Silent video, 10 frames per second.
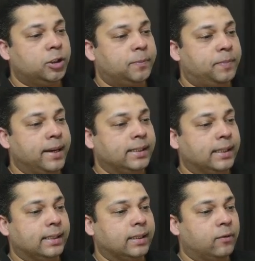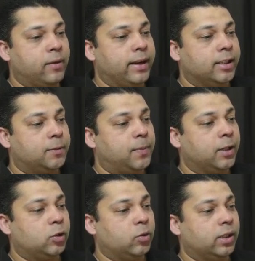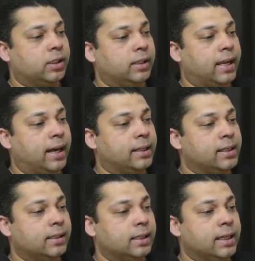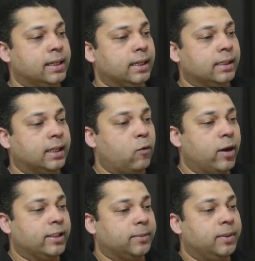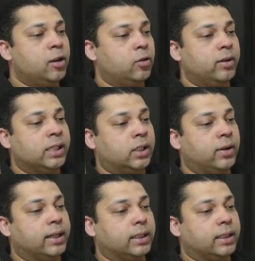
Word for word: spaces and various punctuation characters, it is advisable to restrict